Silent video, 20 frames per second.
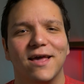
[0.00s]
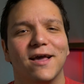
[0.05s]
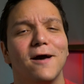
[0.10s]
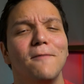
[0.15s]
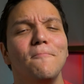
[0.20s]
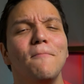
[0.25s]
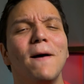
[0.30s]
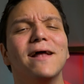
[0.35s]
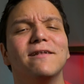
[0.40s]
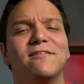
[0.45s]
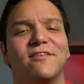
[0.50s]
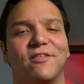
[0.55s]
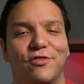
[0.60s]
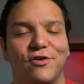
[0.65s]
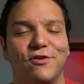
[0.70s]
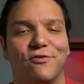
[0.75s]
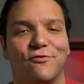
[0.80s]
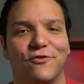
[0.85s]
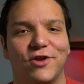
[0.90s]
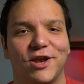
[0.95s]
come back to
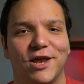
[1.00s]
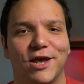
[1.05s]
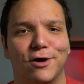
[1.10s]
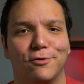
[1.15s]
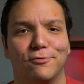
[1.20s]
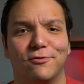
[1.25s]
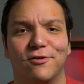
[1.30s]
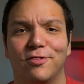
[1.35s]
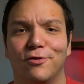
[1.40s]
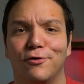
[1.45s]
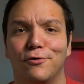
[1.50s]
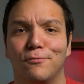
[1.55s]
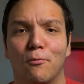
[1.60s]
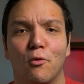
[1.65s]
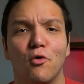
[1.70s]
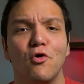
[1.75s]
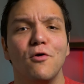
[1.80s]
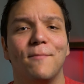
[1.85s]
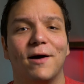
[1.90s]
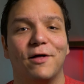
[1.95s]
this video to learn
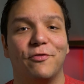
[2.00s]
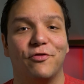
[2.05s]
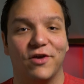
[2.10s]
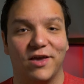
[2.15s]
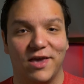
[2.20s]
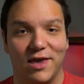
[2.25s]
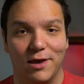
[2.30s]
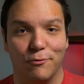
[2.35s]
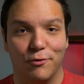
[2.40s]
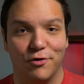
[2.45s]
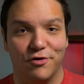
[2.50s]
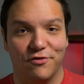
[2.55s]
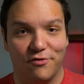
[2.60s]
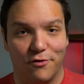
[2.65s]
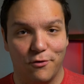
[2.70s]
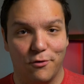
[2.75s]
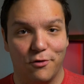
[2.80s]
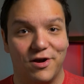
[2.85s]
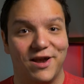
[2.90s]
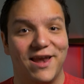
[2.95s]
more about the keyword
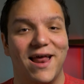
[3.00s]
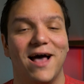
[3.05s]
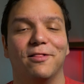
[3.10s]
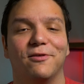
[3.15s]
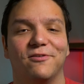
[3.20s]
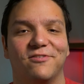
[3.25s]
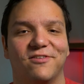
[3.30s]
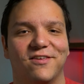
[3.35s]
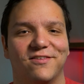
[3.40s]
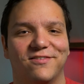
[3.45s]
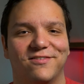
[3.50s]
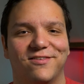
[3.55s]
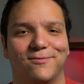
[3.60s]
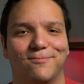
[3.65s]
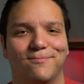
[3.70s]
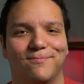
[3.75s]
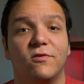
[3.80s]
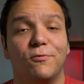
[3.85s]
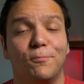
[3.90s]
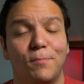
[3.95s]
score analysis.
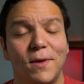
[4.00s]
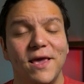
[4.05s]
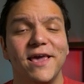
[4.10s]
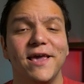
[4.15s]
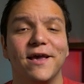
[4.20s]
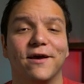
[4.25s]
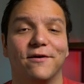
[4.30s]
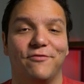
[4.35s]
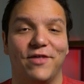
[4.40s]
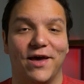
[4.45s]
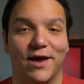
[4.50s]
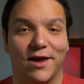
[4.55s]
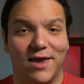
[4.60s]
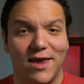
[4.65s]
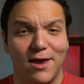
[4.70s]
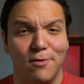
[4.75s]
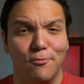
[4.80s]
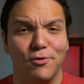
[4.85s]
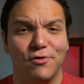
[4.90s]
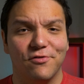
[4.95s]
Speaking of that
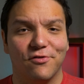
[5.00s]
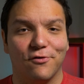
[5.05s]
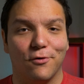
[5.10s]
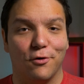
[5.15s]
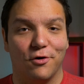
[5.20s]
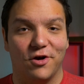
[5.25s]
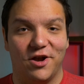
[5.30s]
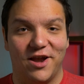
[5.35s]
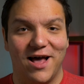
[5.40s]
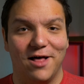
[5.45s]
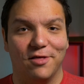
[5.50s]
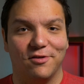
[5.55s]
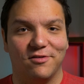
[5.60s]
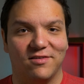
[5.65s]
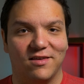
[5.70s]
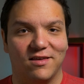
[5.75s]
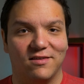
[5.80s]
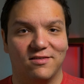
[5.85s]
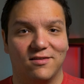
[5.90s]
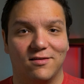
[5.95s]
keyword score
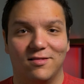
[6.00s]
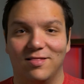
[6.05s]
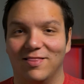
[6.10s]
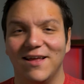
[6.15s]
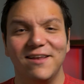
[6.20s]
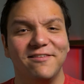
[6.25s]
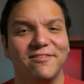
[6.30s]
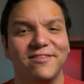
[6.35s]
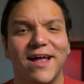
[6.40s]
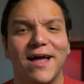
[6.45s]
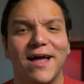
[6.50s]
analysis, let's